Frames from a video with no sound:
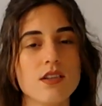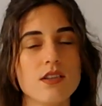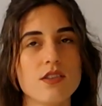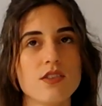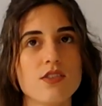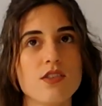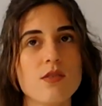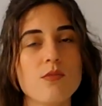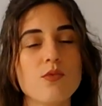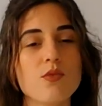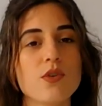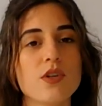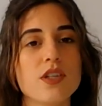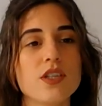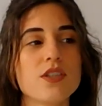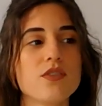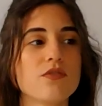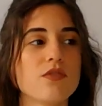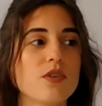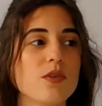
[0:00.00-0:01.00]
Some words
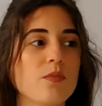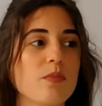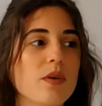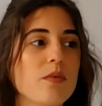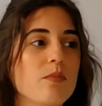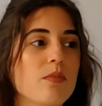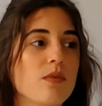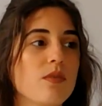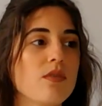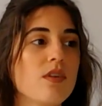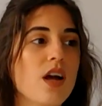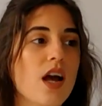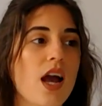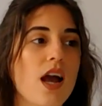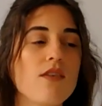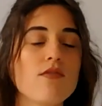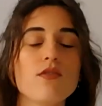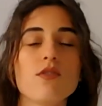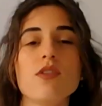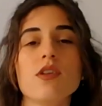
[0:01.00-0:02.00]
for people have
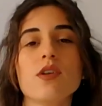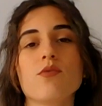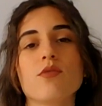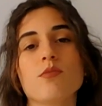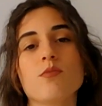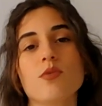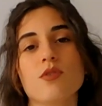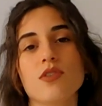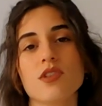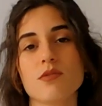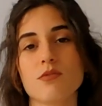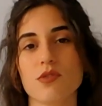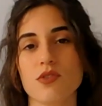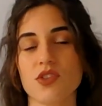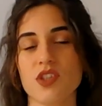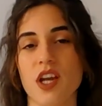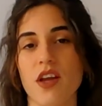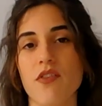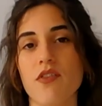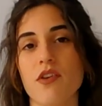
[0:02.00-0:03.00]
only one possible
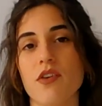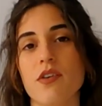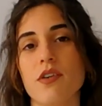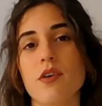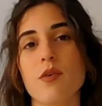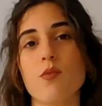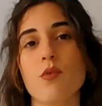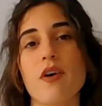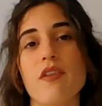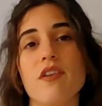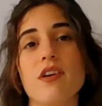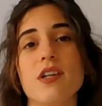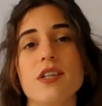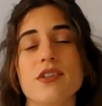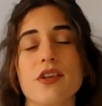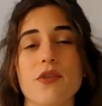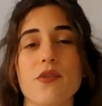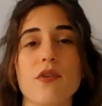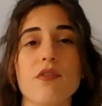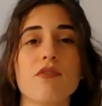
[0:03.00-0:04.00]
gender, whether they
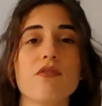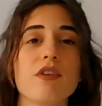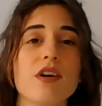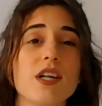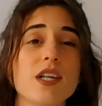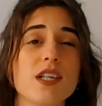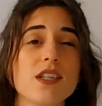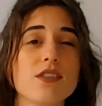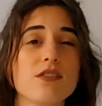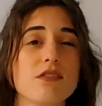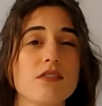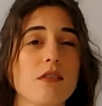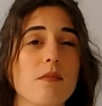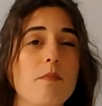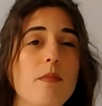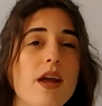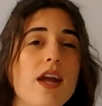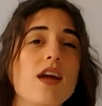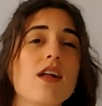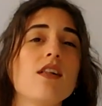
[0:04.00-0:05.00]
refer to a
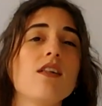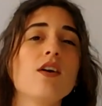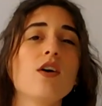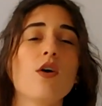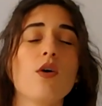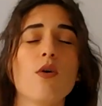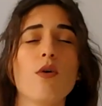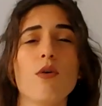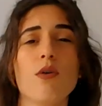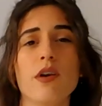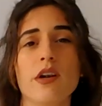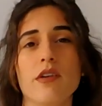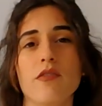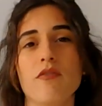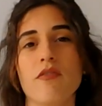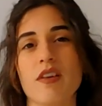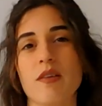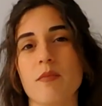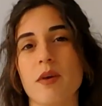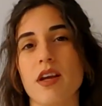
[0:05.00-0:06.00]
male or a
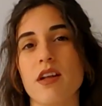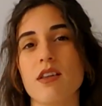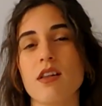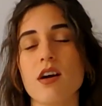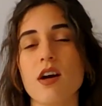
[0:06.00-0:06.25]
female.